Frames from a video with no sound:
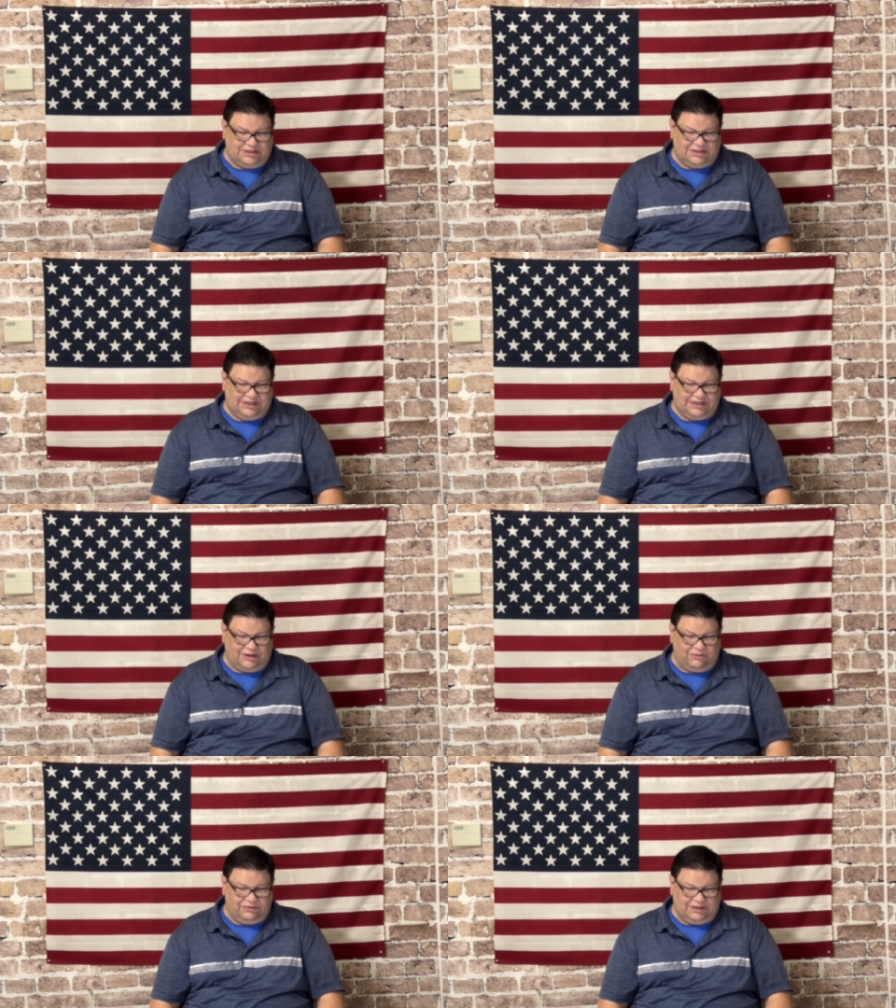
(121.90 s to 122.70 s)
to seek
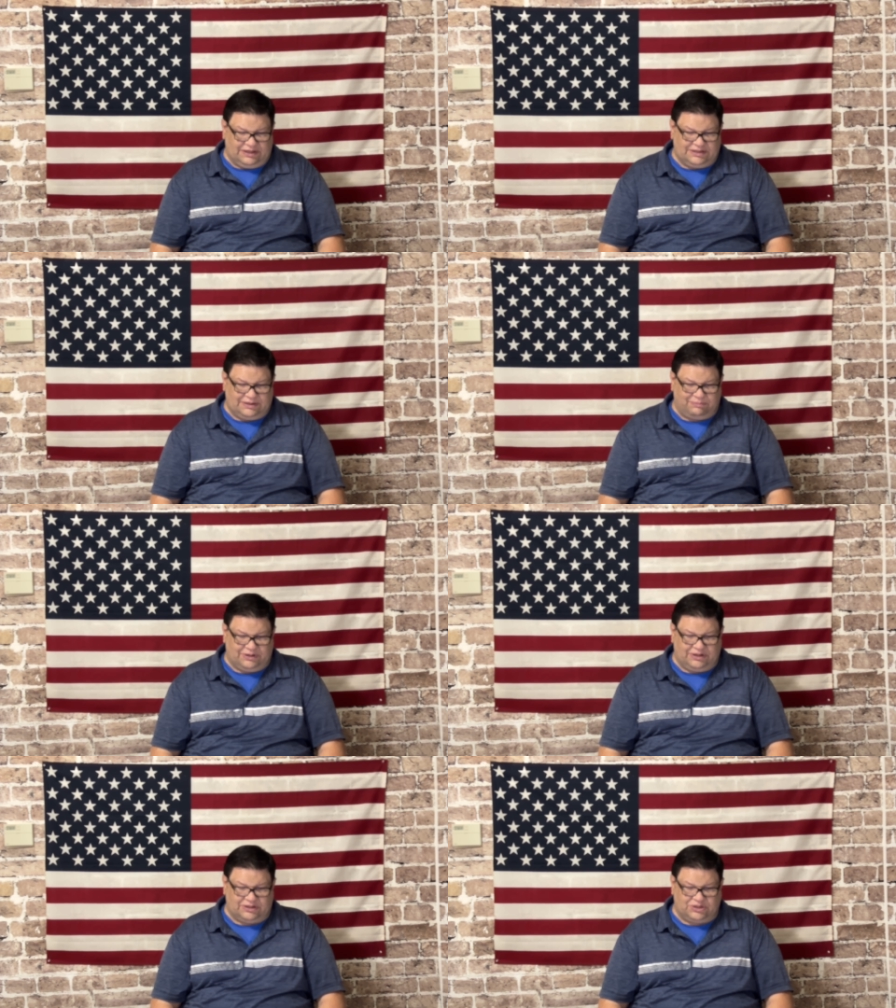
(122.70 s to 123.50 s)
out things that
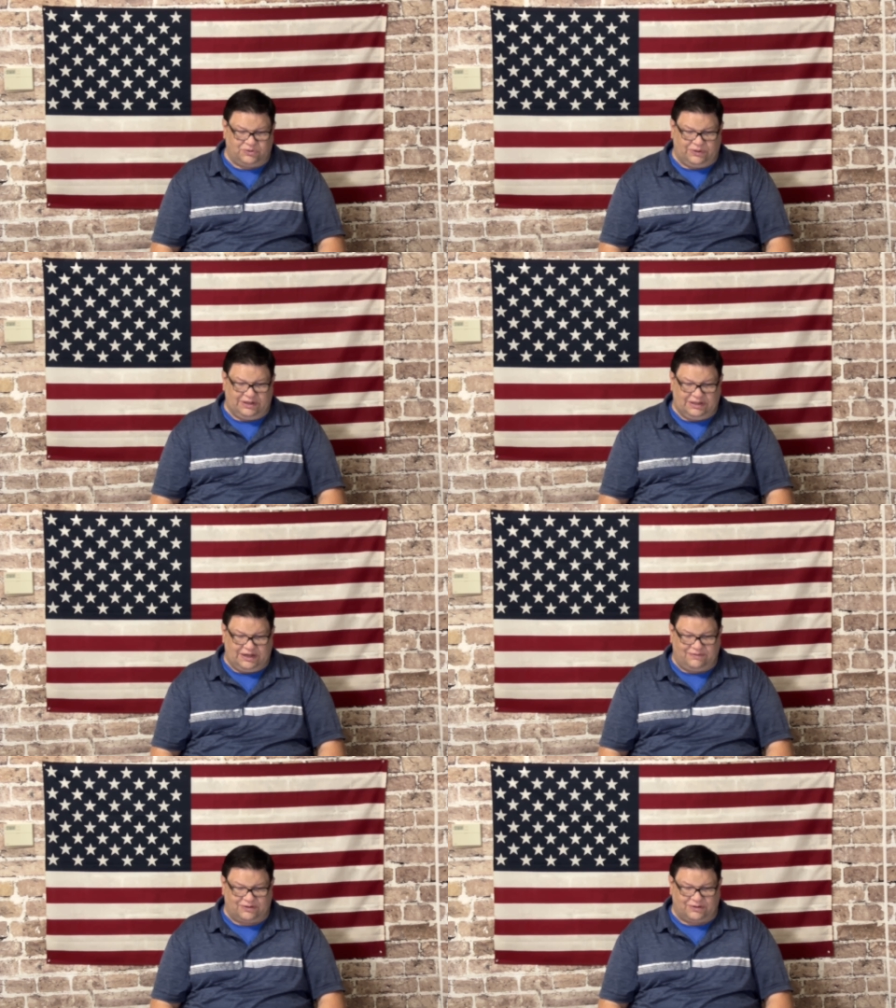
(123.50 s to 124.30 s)
bring us joy and
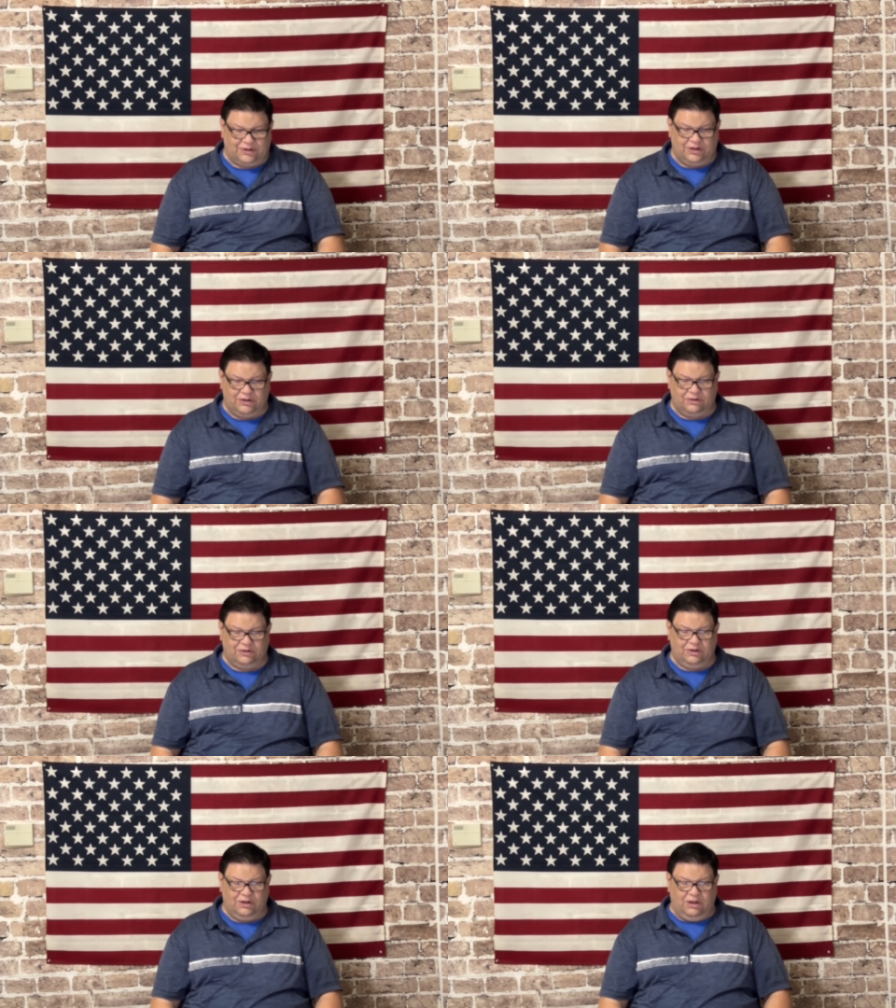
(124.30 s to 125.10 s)
laughter,
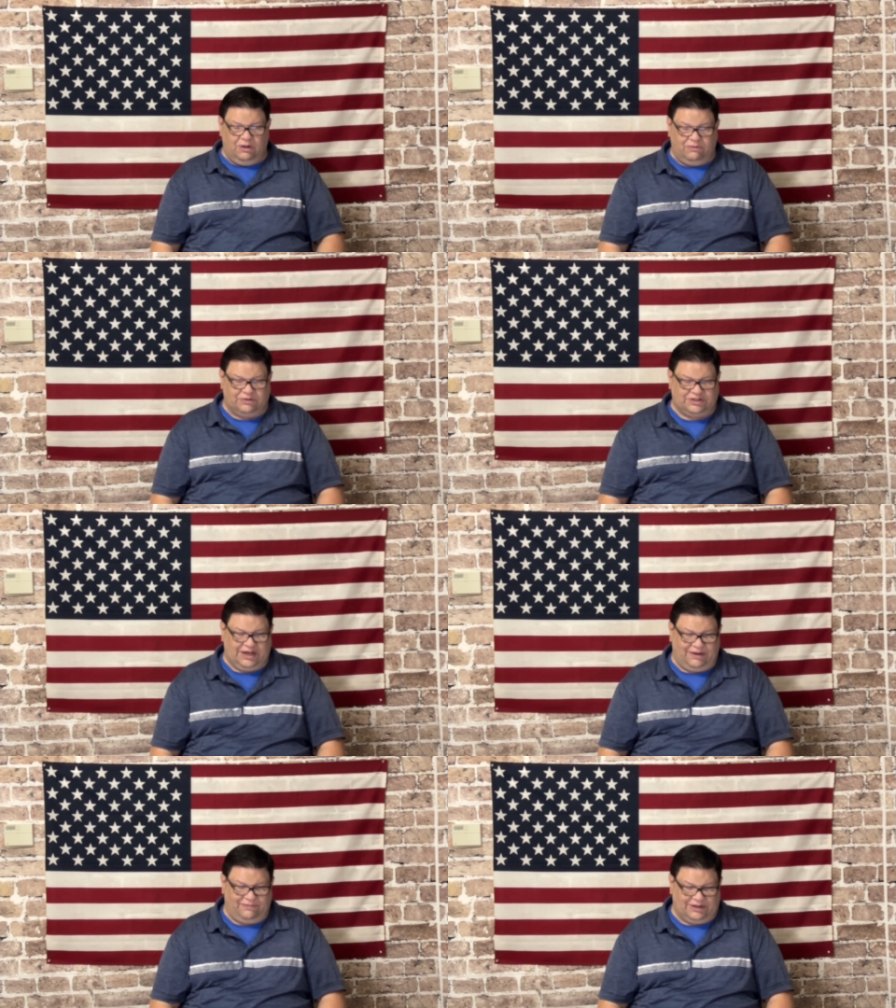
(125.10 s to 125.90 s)
which
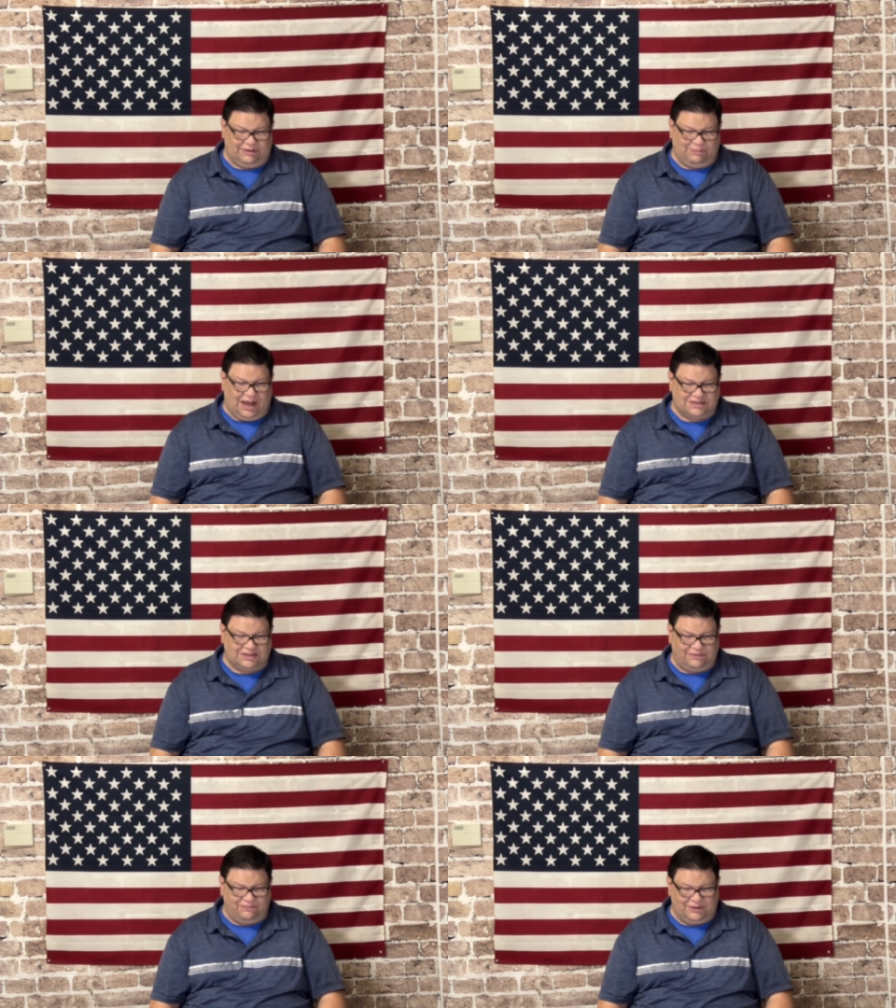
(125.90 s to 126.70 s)
have a
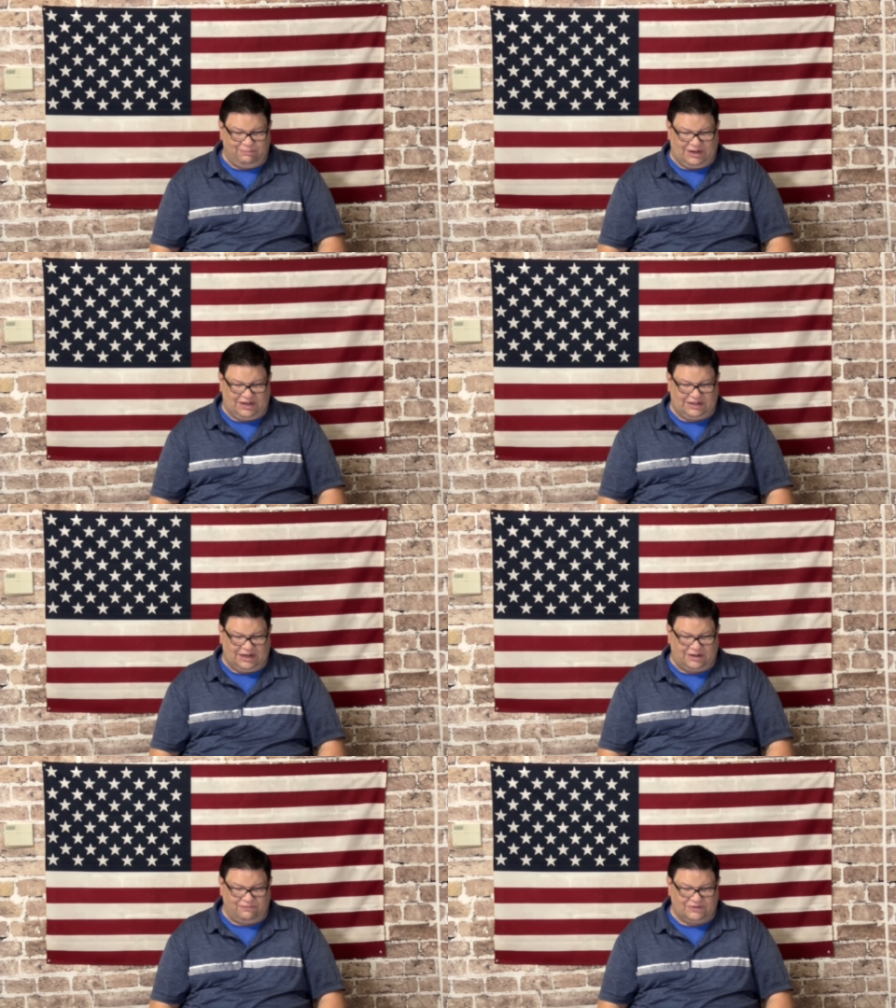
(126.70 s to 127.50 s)
positive impact
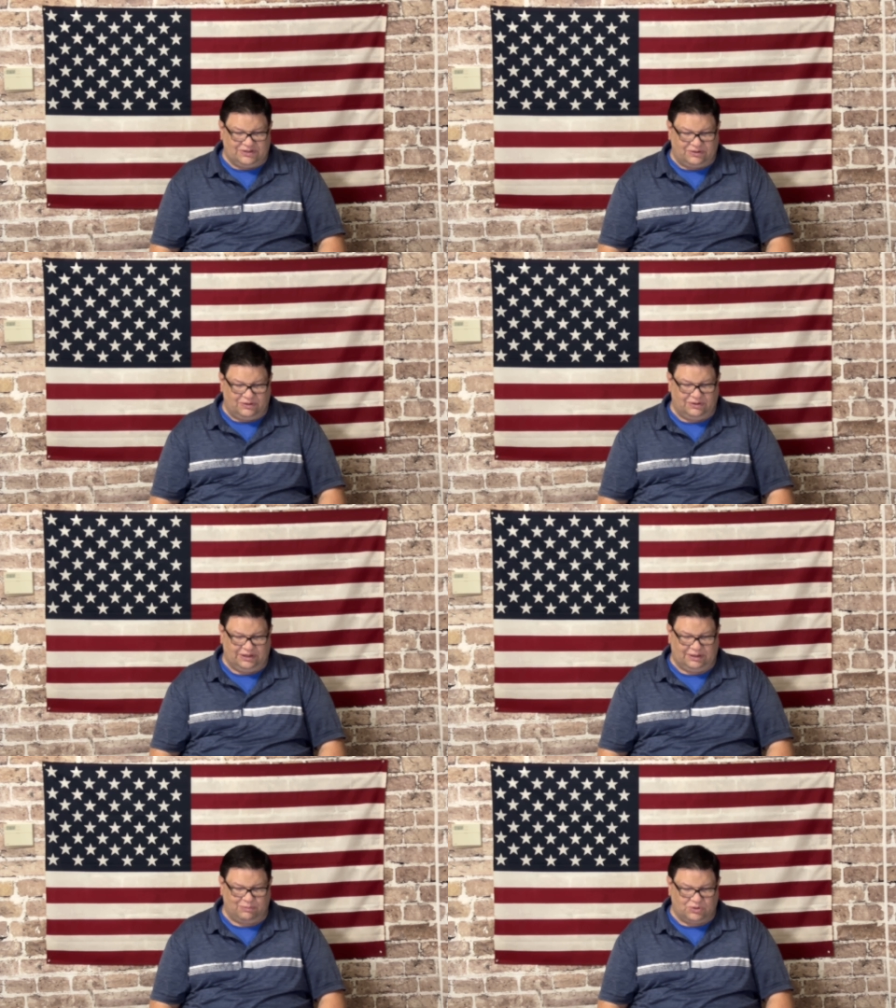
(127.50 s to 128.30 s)
on our physical
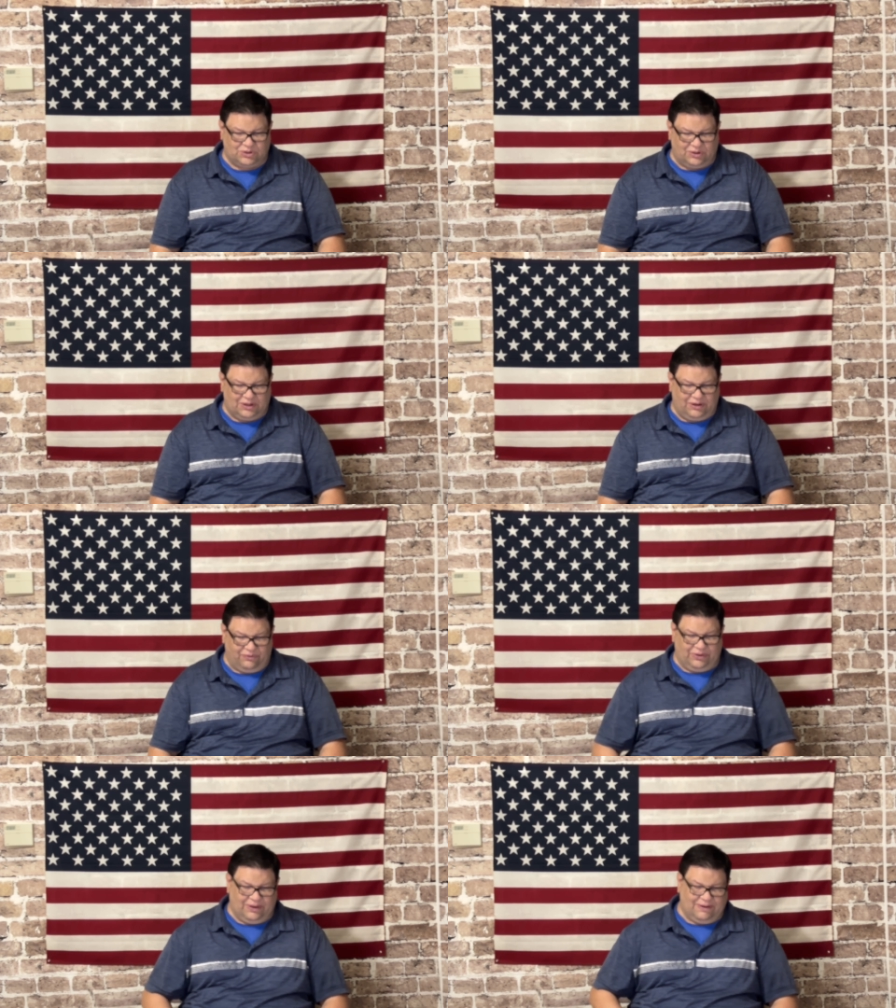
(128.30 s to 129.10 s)
and emotional
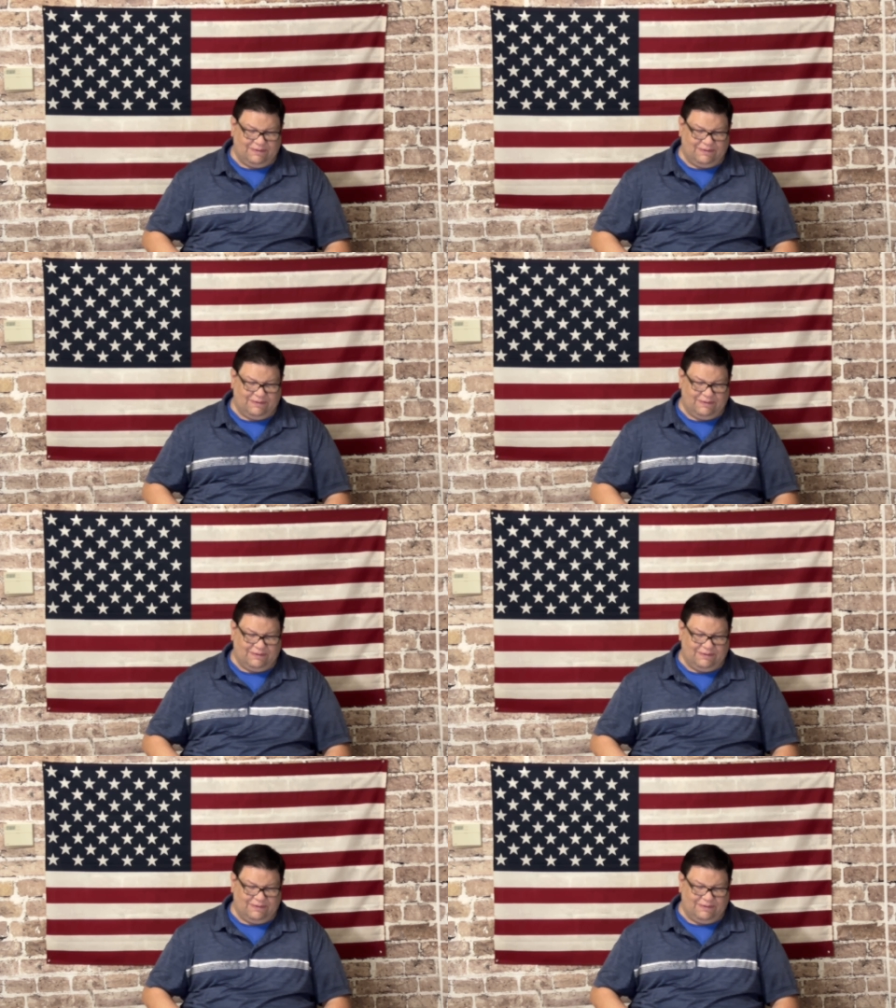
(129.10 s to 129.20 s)
health.